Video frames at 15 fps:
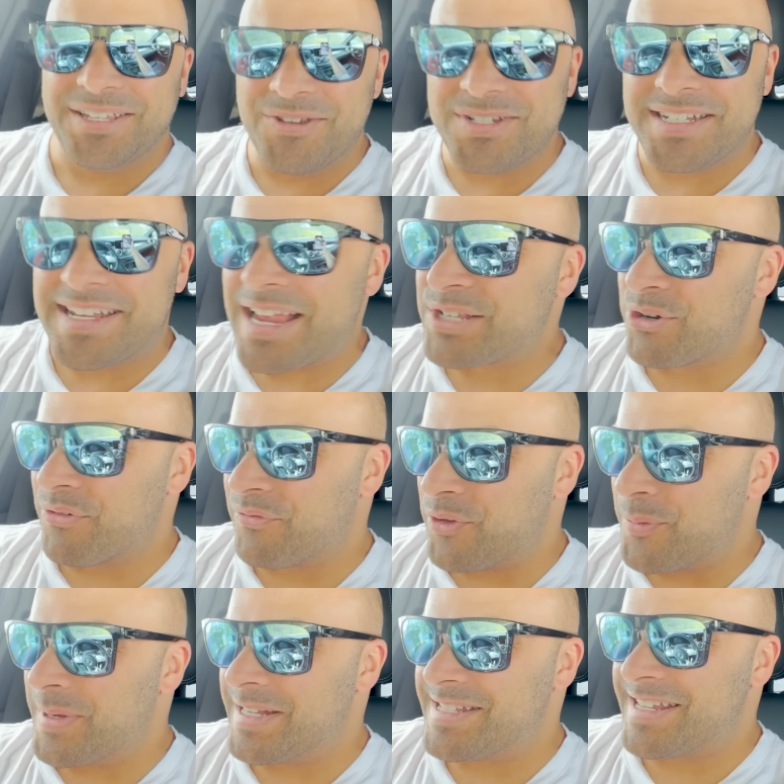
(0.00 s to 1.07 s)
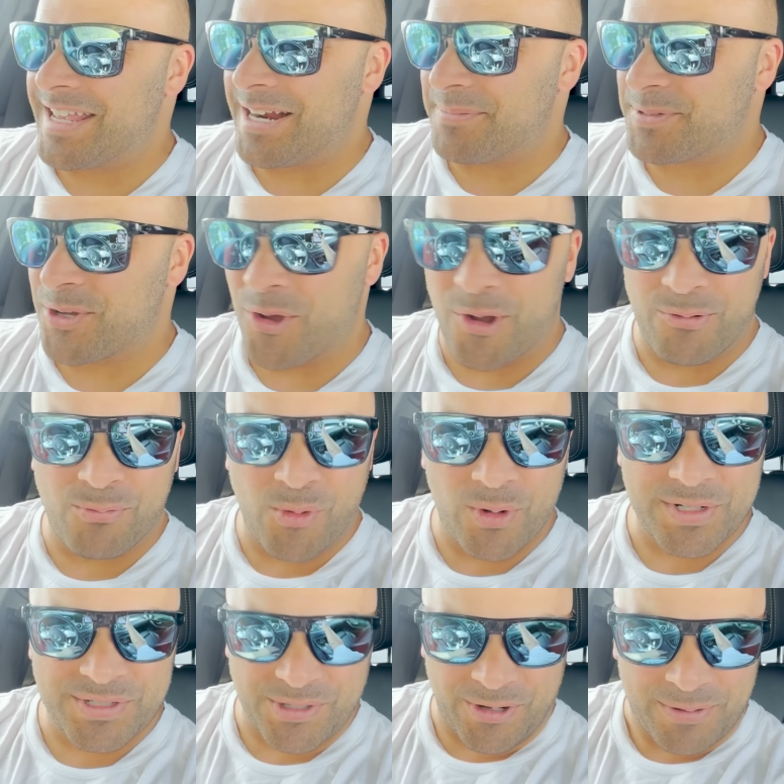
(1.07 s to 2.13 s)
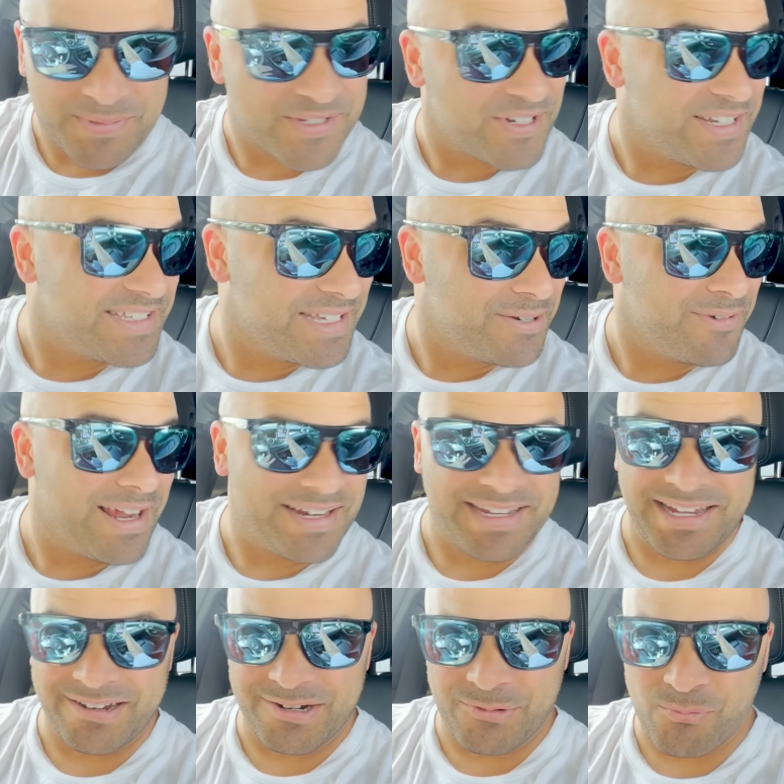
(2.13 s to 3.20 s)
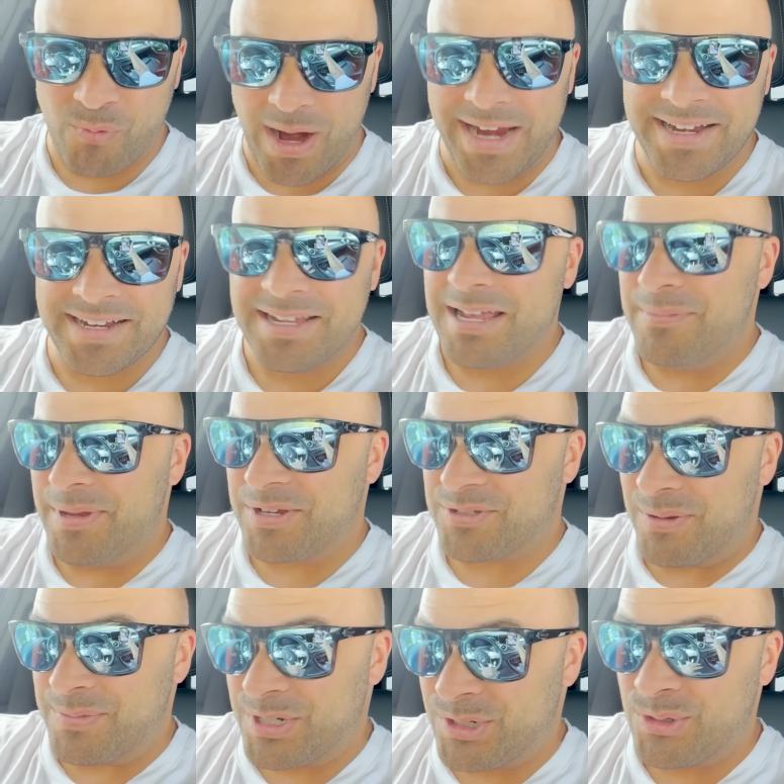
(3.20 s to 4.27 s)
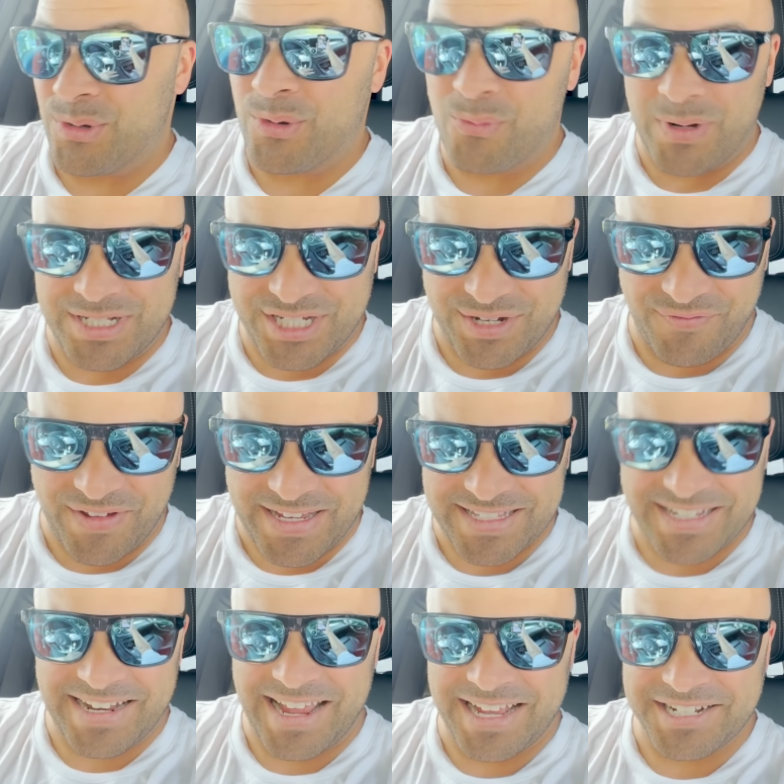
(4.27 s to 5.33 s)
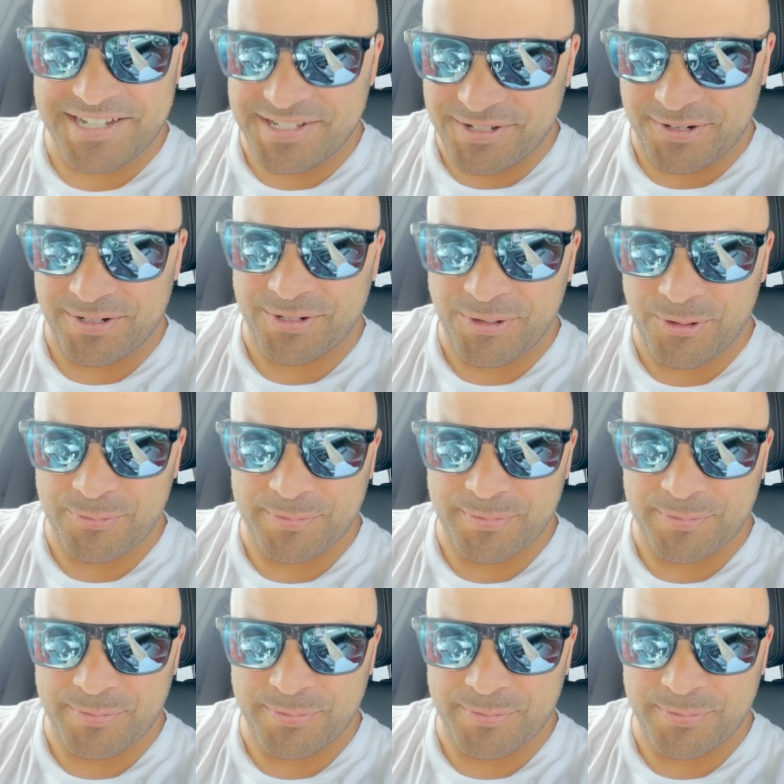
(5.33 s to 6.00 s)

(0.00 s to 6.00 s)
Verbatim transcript: Usually takes her a few minutes to get up to her ward, so I'm just going to sit around here and wait because I'm sure once she figures it out, she's going to call